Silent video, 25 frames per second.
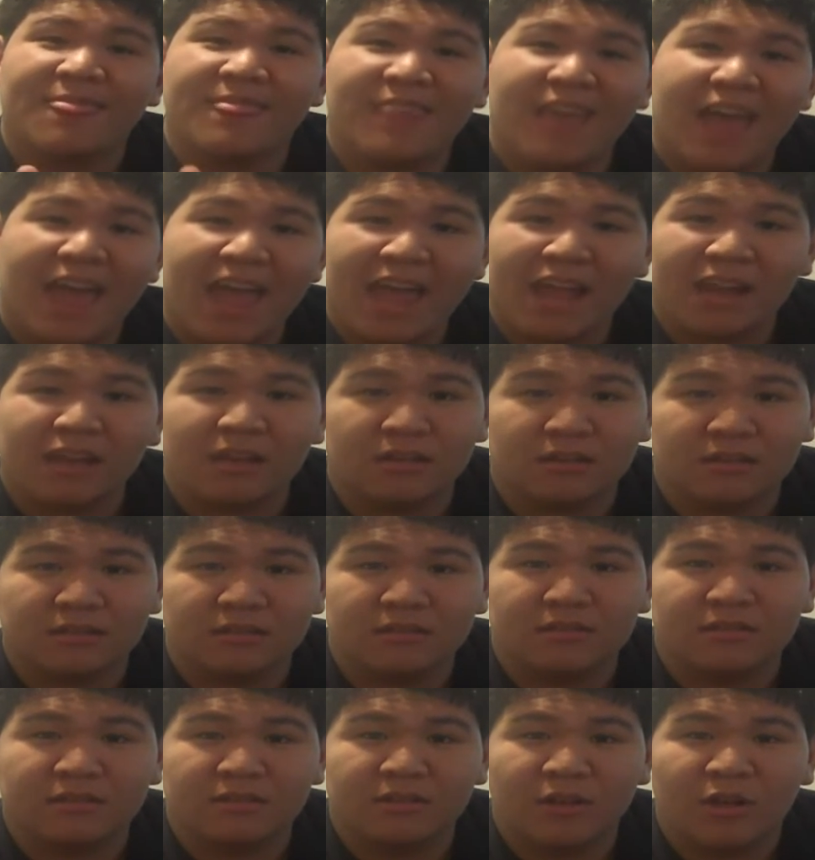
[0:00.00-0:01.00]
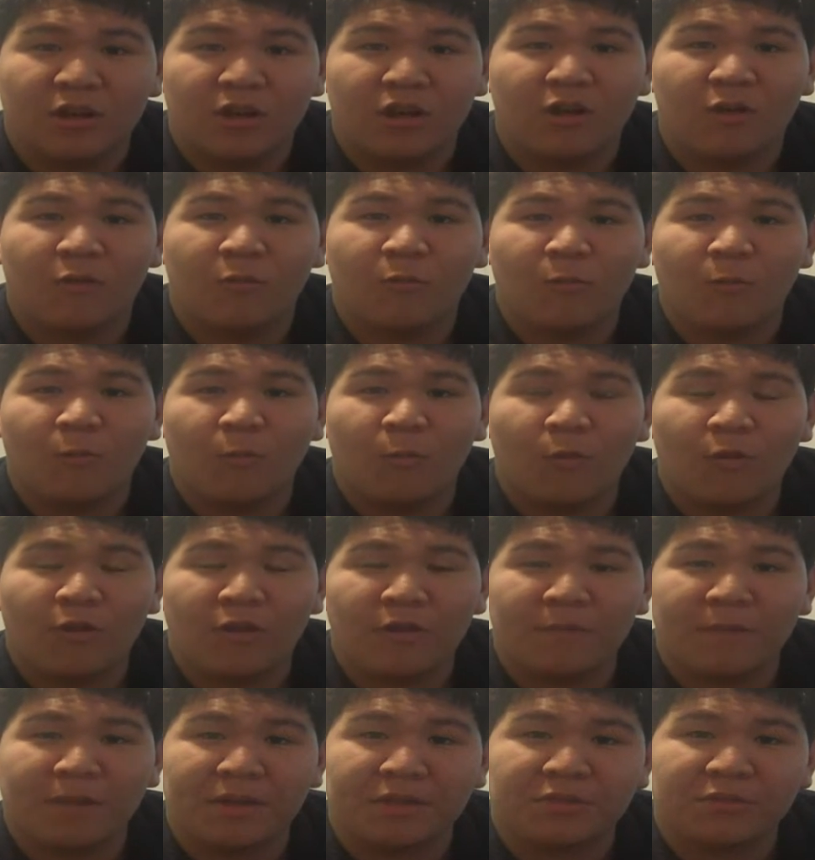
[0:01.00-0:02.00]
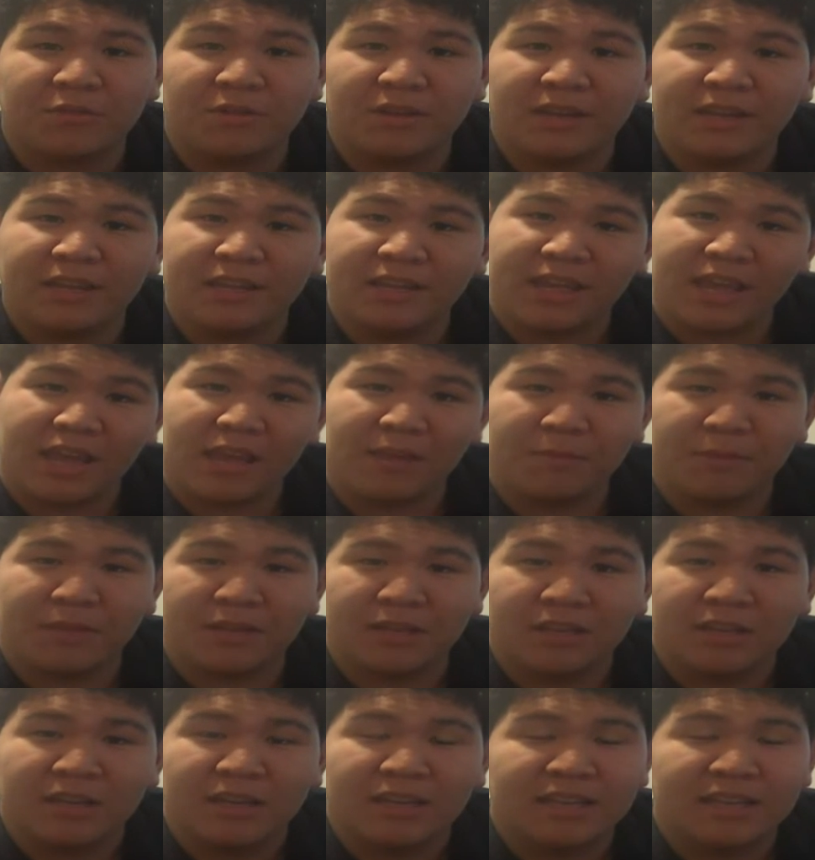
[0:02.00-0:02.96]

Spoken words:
Then worry about 3D gaming.